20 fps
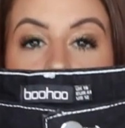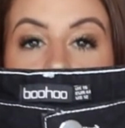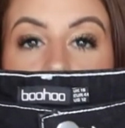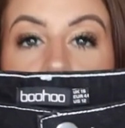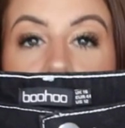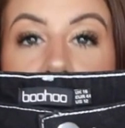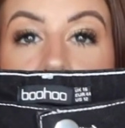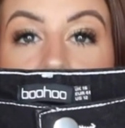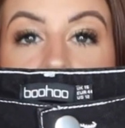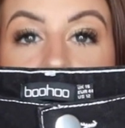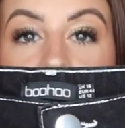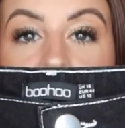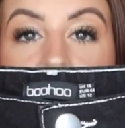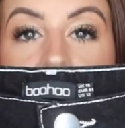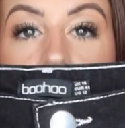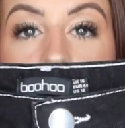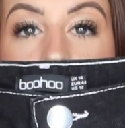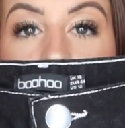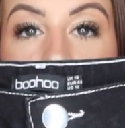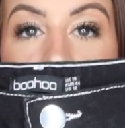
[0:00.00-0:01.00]
So they're
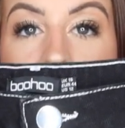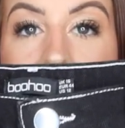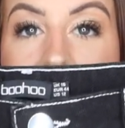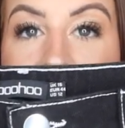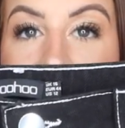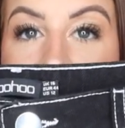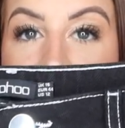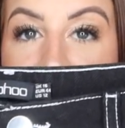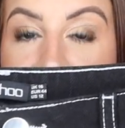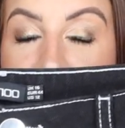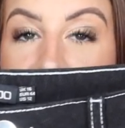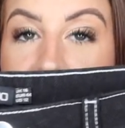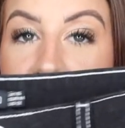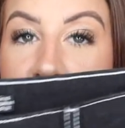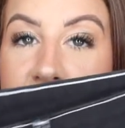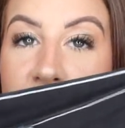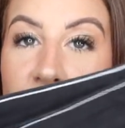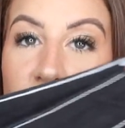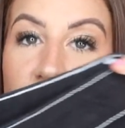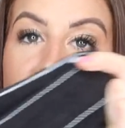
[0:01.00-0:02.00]
this black jean
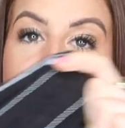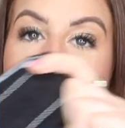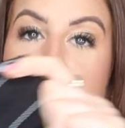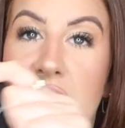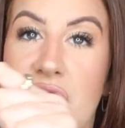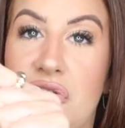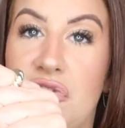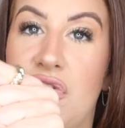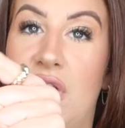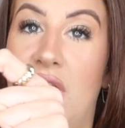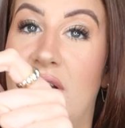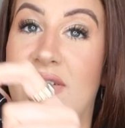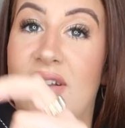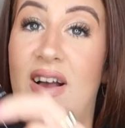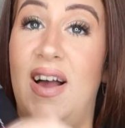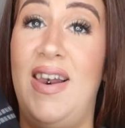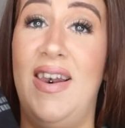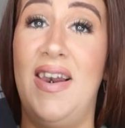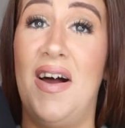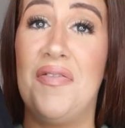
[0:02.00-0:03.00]
with a white contrast.
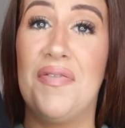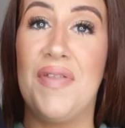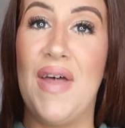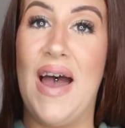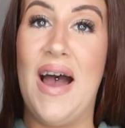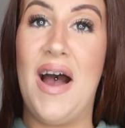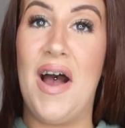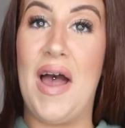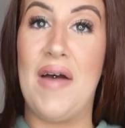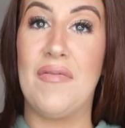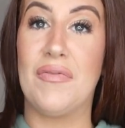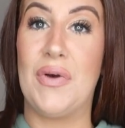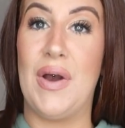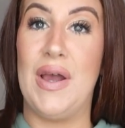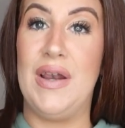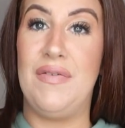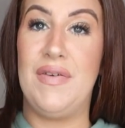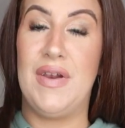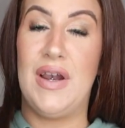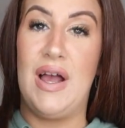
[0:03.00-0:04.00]
I love that. I haven't got
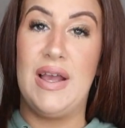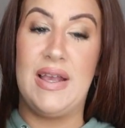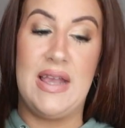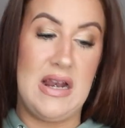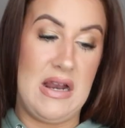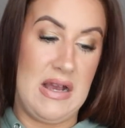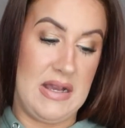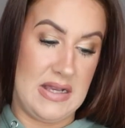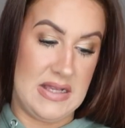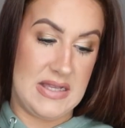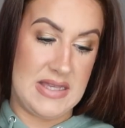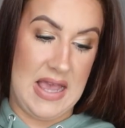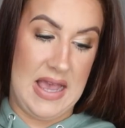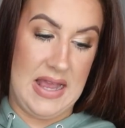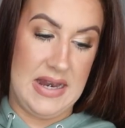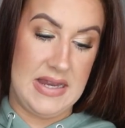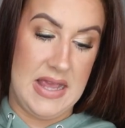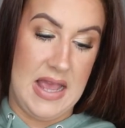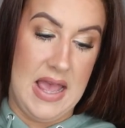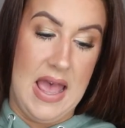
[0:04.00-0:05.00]
anything like it, like I
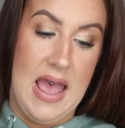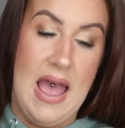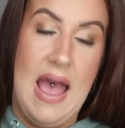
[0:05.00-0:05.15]
said.